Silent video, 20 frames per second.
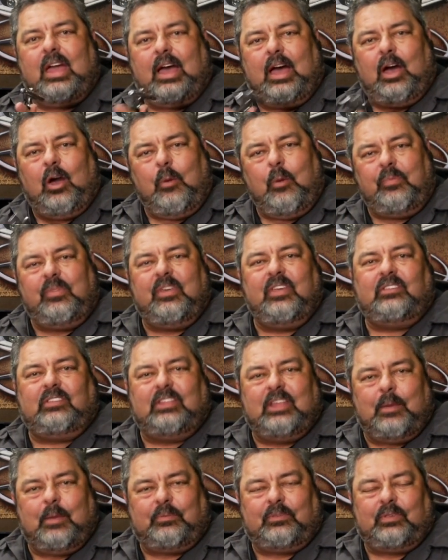I hope these
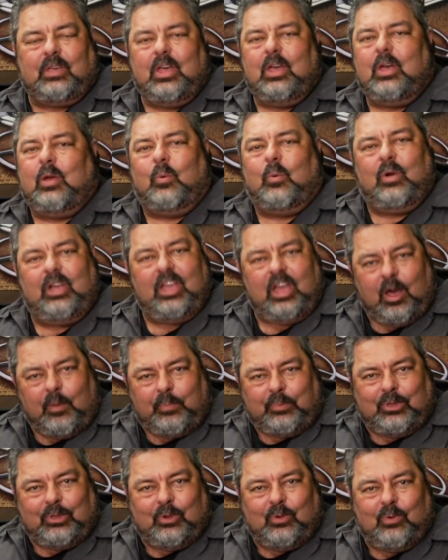tips will
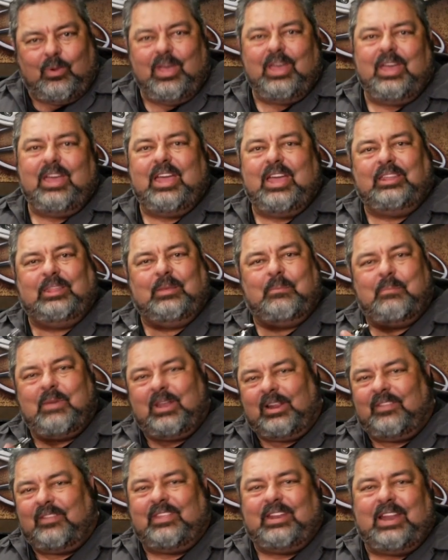help you in the
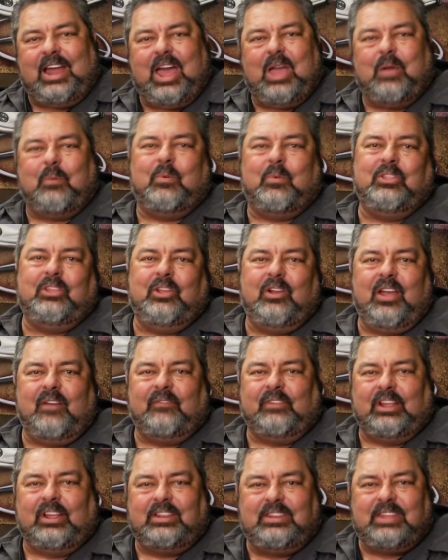middle of the night when you're
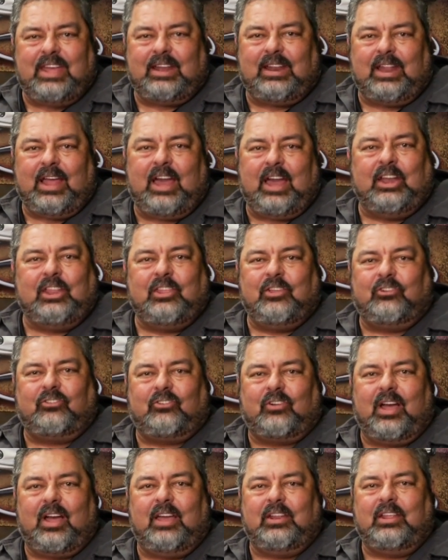having a deadline and you're
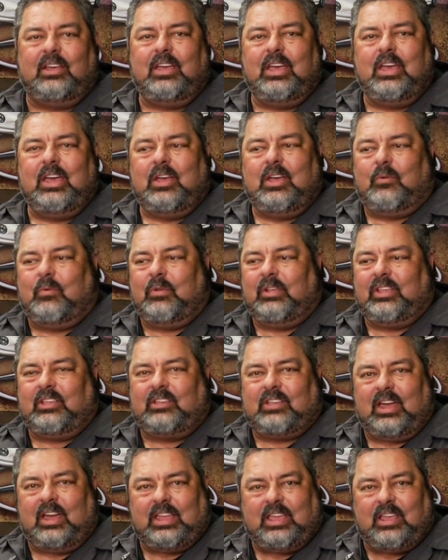trying to really
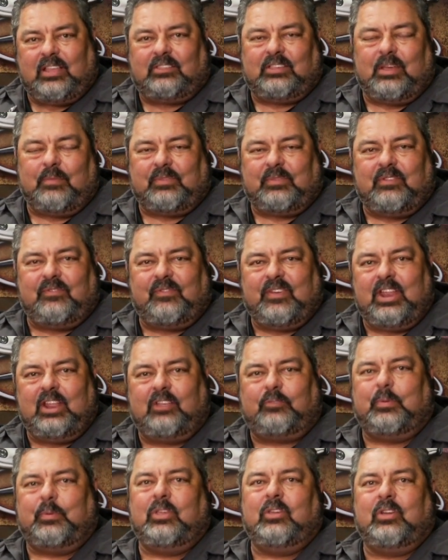kind of get something
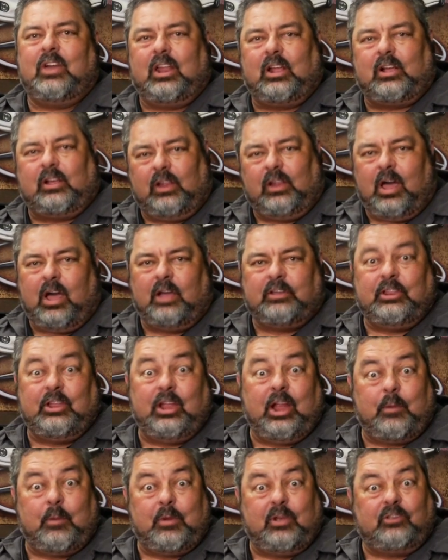finished, but you got a clog in
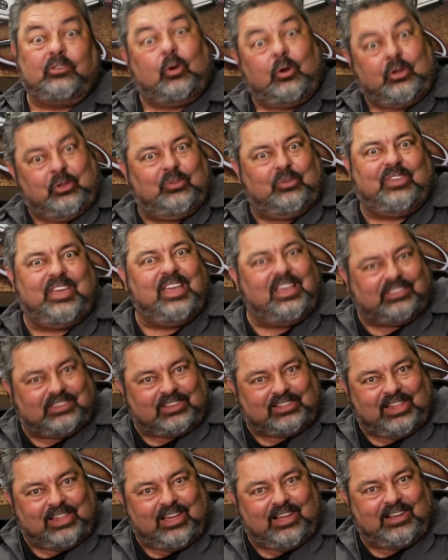your airbrush, or you think it's a
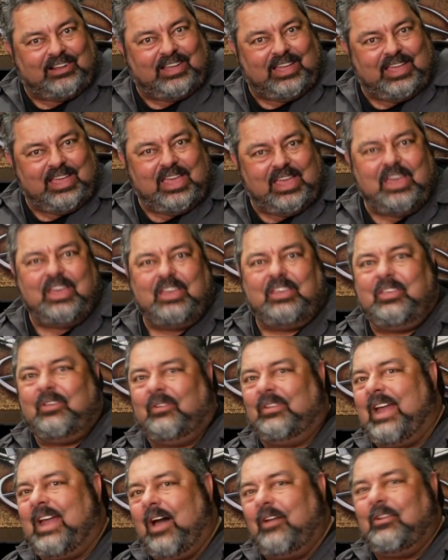clog. You'll
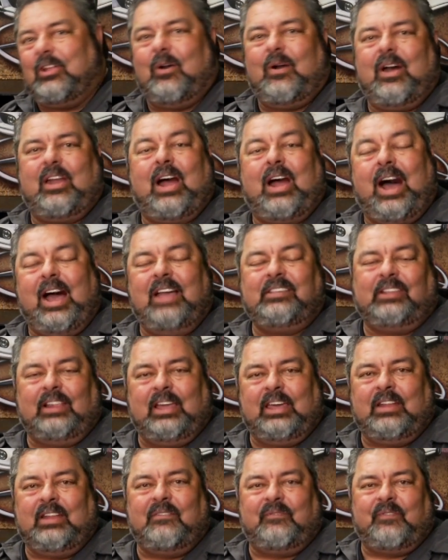now know how to
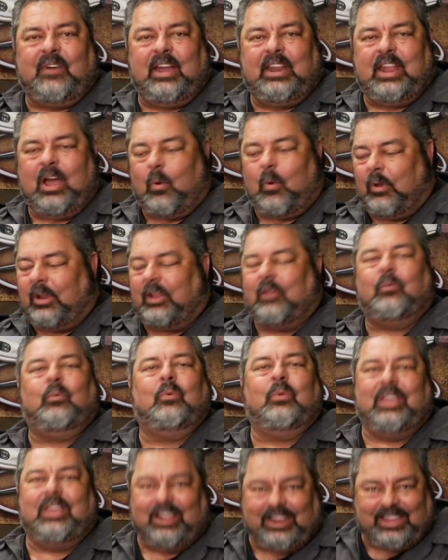isolate it and find out what it
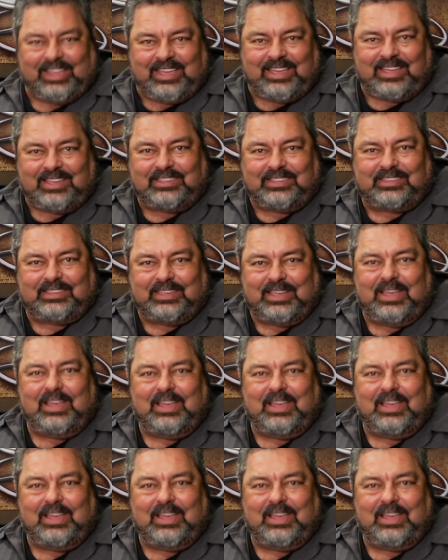really is.